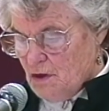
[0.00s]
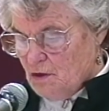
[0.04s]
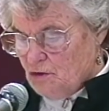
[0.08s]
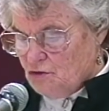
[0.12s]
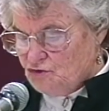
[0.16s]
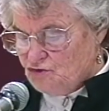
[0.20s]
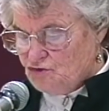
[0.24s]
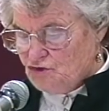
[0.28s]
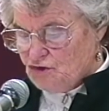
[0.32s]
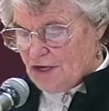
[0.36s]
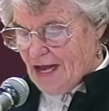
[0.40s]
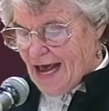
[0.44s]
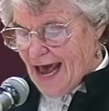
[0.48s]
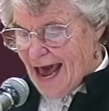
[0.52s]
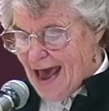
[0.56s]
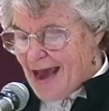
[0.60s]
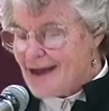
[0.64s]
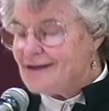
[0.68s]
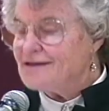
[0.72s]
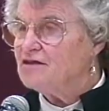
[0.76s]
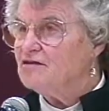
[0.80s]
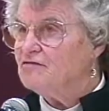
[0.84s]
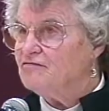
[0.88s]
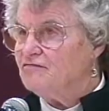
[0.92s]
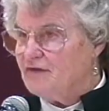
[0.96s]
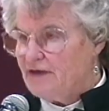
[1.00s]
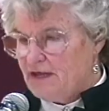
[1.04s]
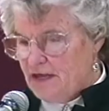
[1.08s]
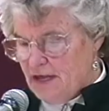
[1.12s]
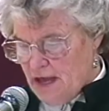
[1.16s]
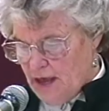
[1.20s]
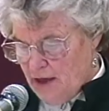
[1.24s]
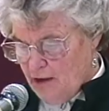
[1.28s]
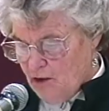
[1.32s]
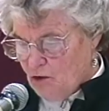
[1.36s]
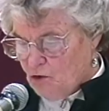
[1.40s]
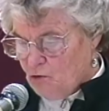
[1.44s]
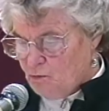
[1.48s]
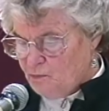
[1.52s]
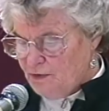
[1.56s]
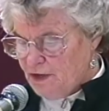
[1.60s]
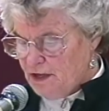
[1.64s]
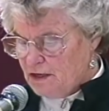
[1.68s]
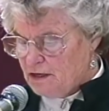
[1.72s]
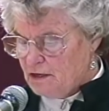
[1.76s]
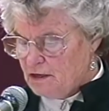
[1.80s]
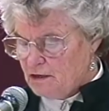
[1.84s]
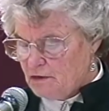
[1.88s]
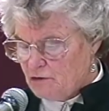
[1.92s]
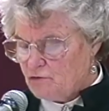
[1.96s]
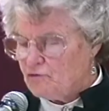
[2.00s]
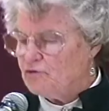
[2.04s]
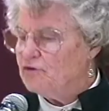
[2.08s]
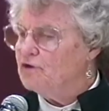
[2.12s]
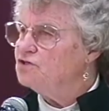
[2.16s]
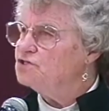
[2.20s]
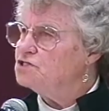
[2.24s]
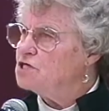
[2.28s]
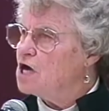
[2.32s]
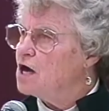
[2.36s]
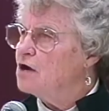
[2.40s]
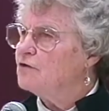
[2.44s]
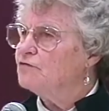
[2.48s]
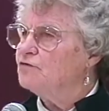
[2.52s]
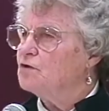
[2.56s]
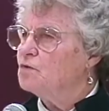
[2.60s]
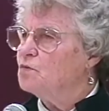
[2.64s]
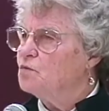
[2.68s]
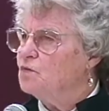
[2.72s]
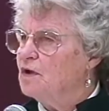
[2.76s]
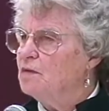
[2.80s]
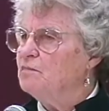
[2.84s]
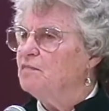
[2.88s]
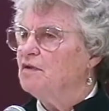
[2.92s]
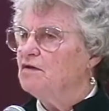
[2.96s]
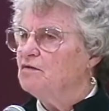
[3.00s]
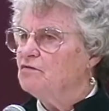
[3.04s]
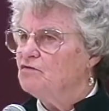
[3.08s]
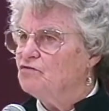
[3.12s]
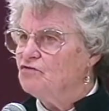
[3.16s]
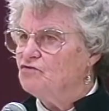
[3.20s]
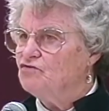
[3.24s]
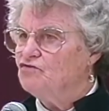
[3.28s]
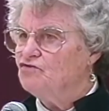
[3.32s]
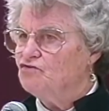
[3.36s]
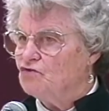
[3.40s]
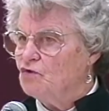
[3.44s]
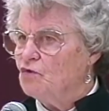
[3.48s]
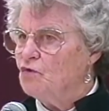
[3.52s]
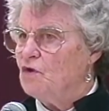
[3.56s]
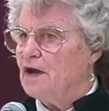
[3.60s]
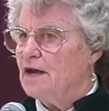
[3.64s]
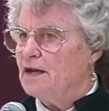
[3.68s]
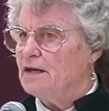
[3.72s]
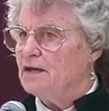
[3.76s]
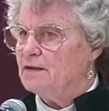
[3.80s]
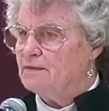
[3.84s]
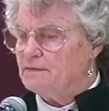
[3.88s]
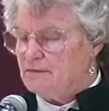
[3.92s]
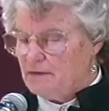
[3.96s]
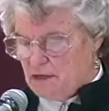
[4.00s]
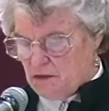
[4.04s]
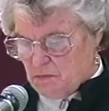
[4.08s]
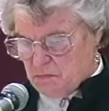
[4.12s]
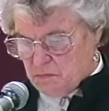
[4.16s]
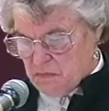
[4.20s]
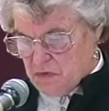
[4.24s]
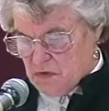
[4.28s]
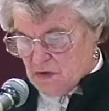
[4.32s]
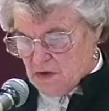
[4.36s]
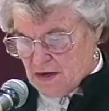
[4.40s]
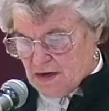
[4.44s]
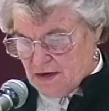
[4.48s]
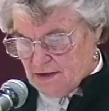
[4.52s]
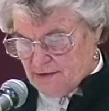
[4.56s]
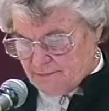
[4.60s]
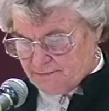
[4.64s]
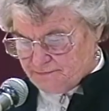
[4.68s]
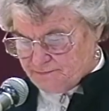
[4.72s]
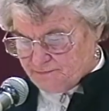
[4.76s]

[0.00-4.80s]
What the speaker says: should actively help and encourage other women to join and take part.